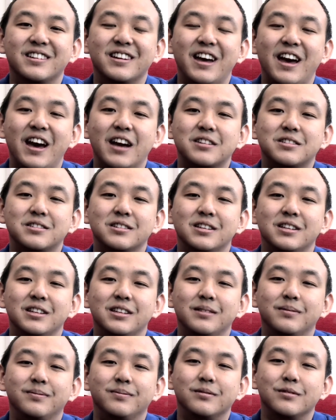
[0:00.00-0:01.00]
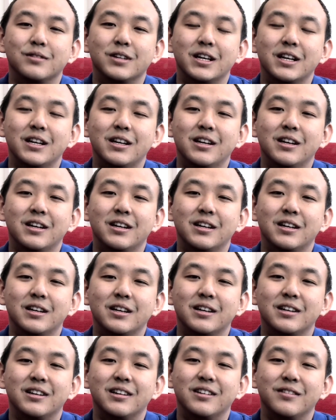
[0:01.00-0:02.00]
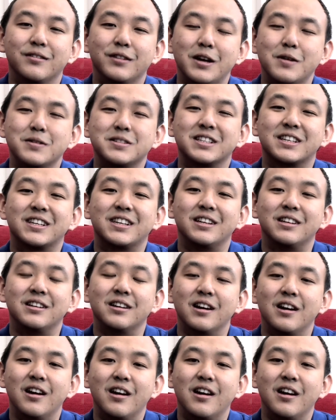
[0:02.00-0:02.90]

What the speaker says: Actually, when I was a kid,